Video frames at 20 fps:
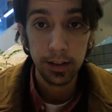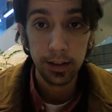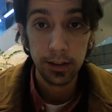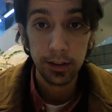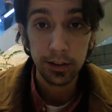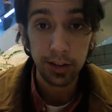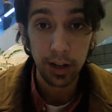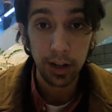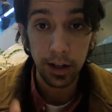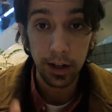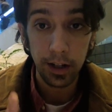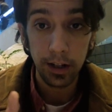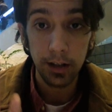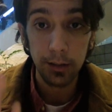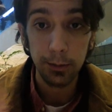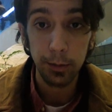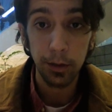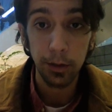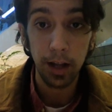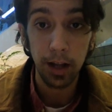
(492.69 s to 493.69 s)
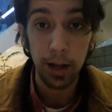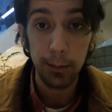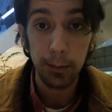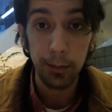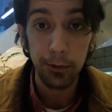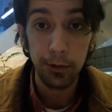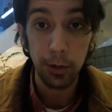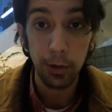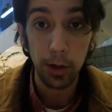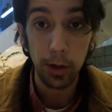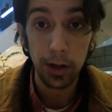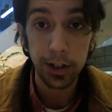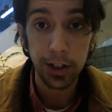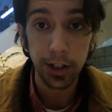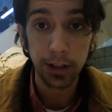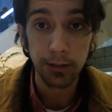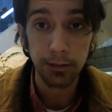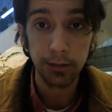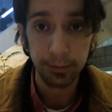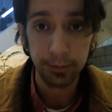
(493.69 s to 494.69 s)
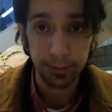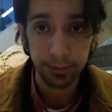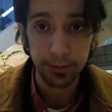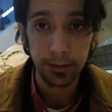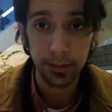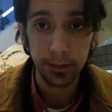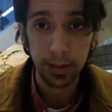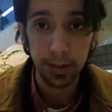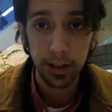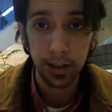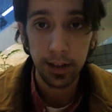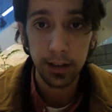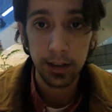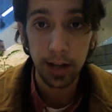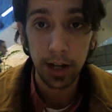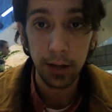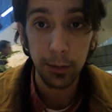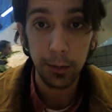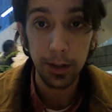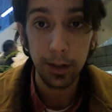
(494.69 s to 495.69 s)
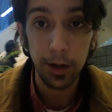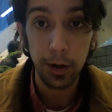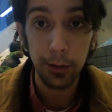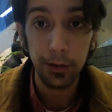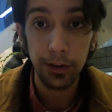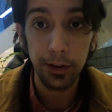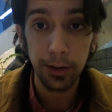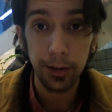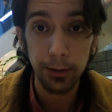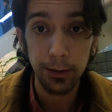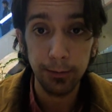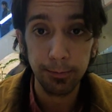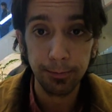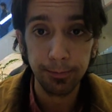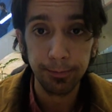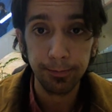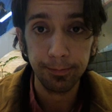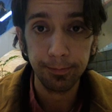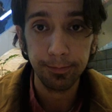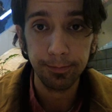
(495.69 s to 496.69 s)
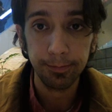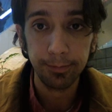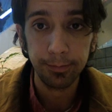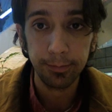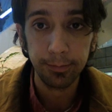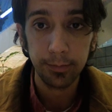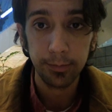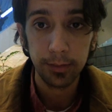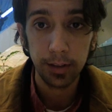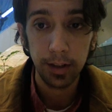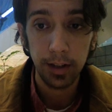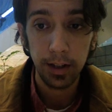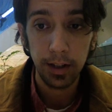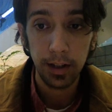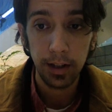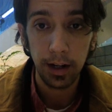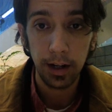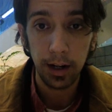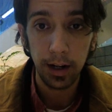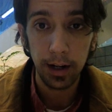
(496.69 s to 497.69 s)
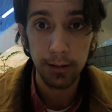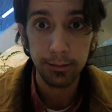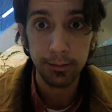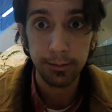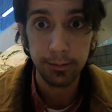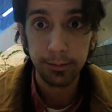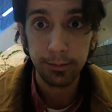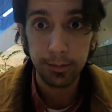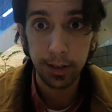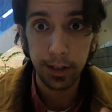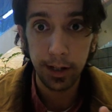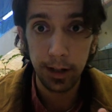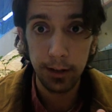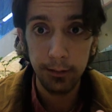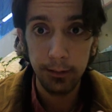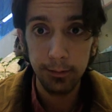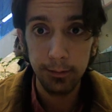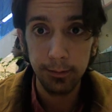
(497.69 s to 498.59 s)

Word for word: Sorry, Boonlap, if you're watching. Daddy will be home soon. Alright, take care.